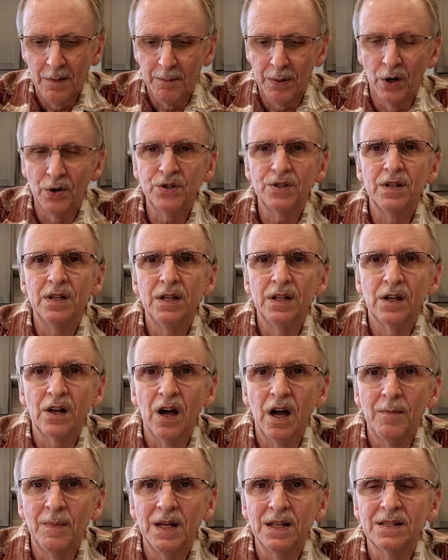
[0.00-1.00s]
post it in the
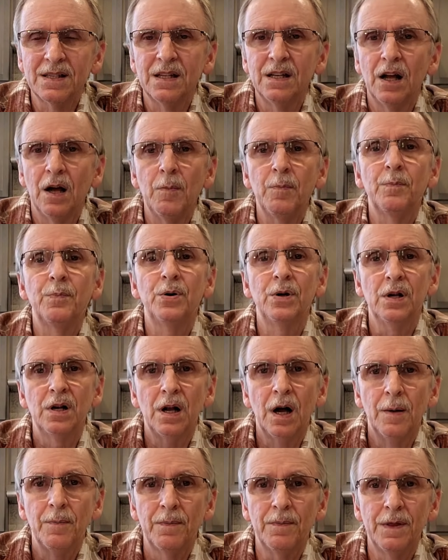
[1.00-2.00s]
comments and I'll put
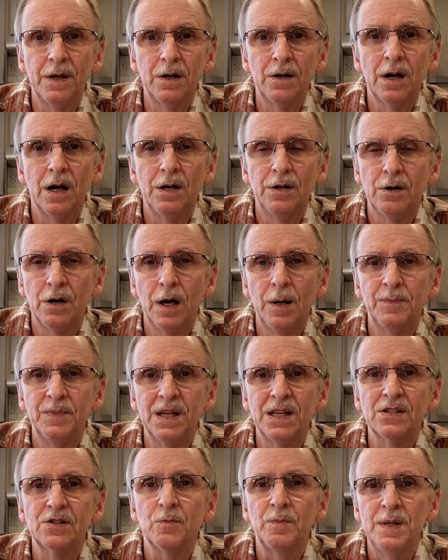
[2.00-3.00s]
it up there under
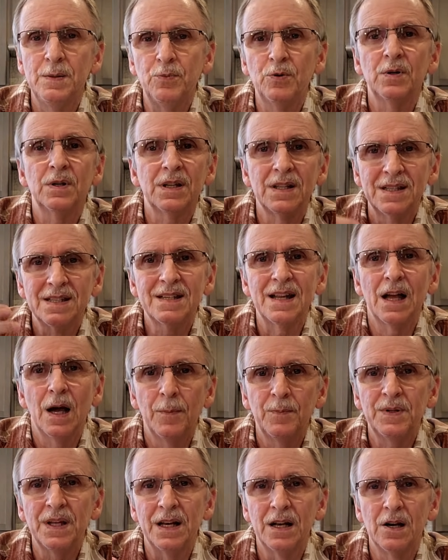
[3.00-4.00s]
update so people can stay
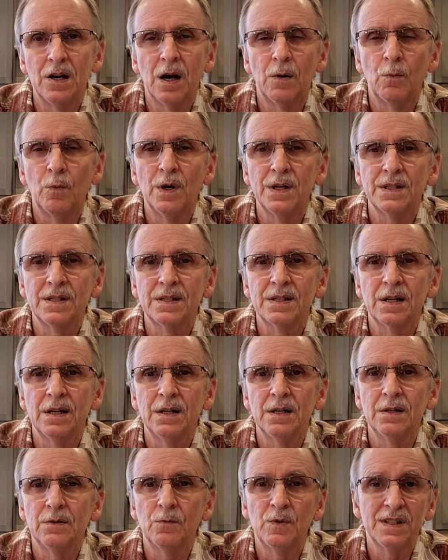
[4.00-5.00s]
updated on what's,
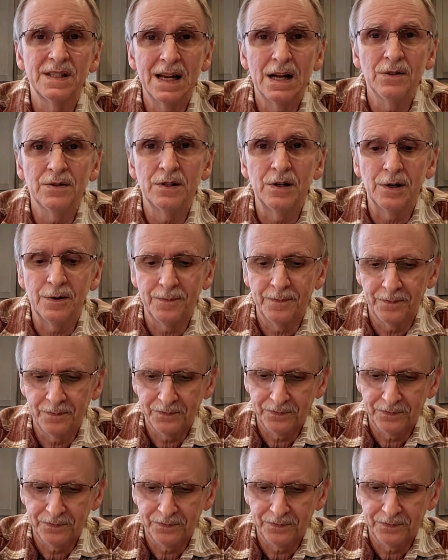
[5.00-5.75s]
uh, what's out there.